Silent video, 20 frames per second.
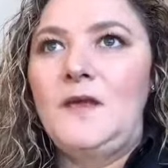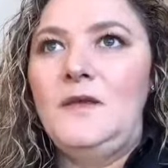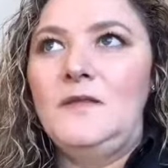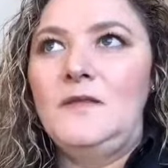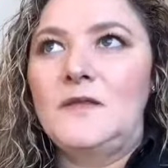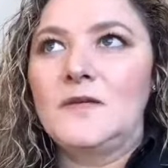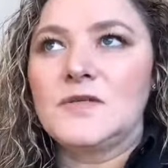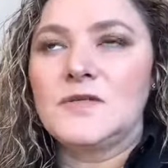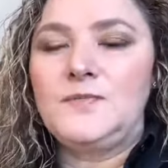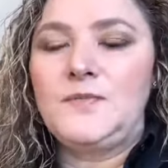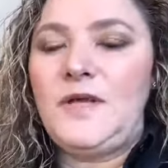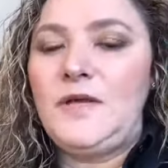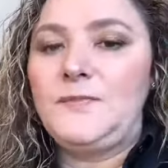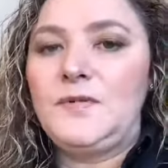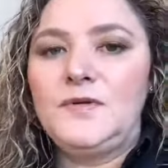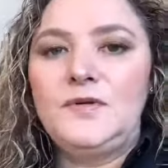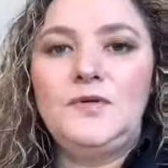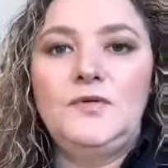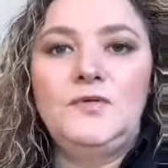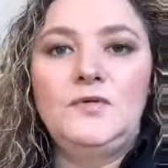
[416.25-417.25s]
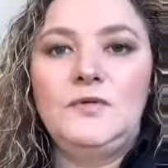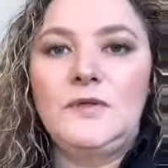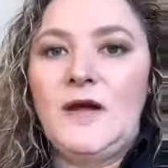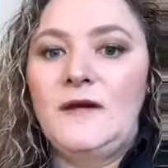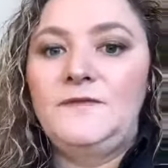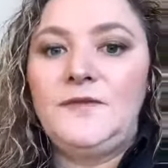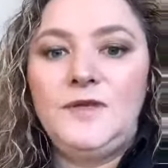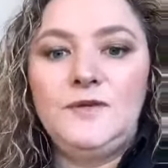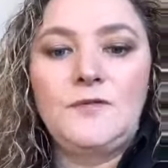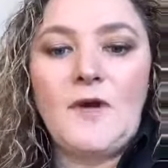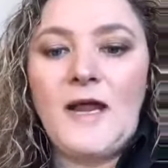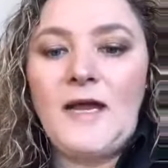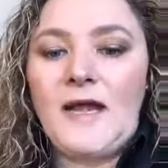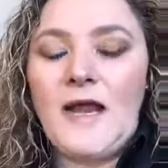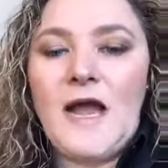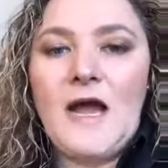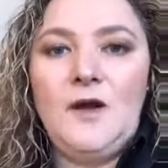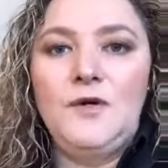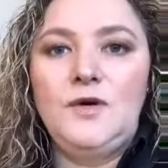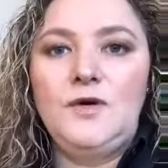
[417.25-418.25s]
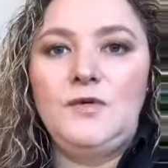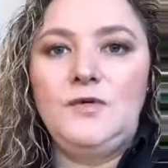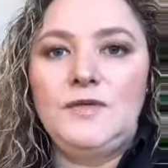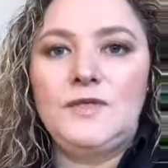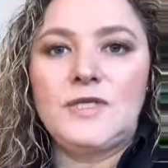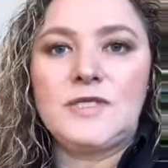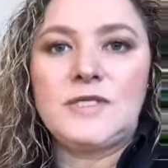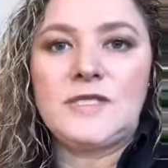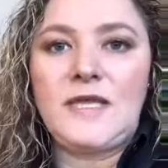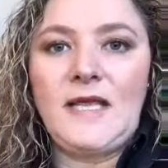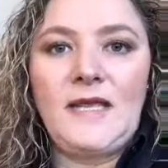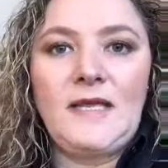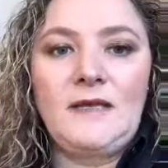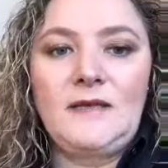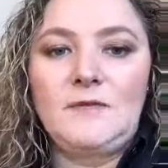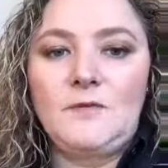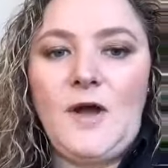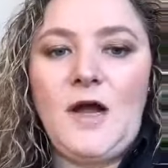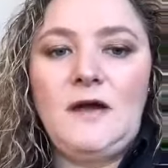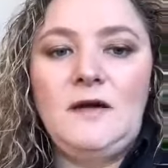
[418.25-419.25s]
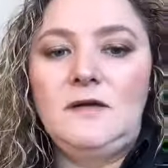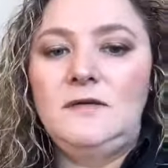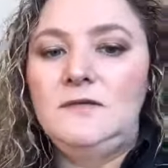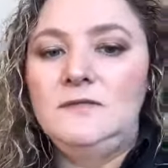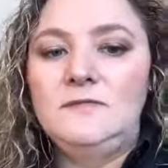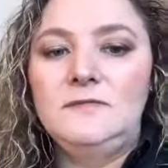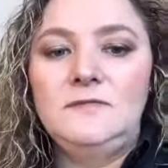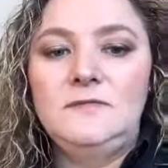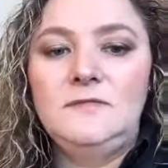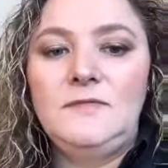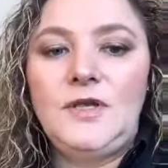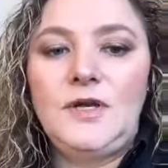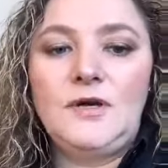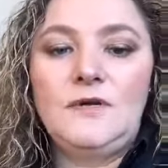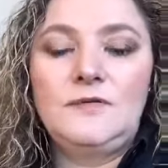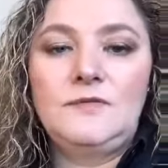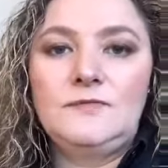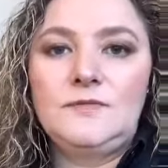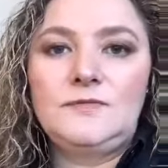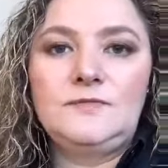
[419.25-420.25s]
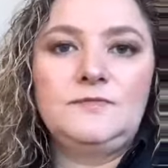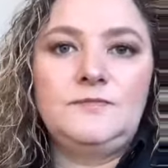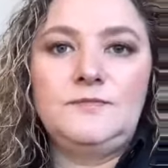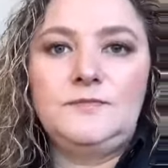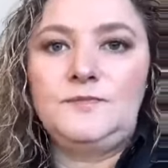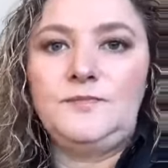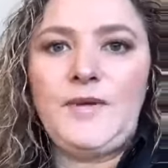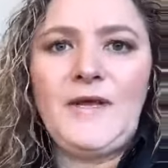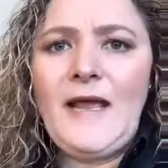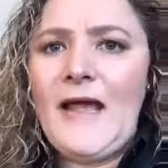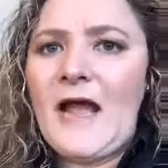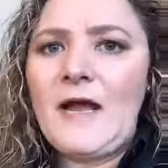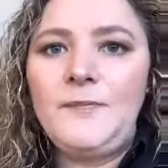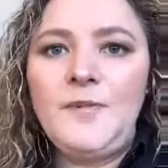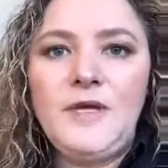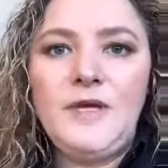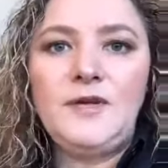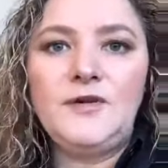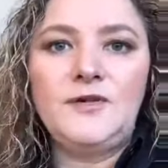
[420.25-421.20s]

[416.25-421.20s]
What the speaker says: There's people who love you right now who just think, well, be happy in your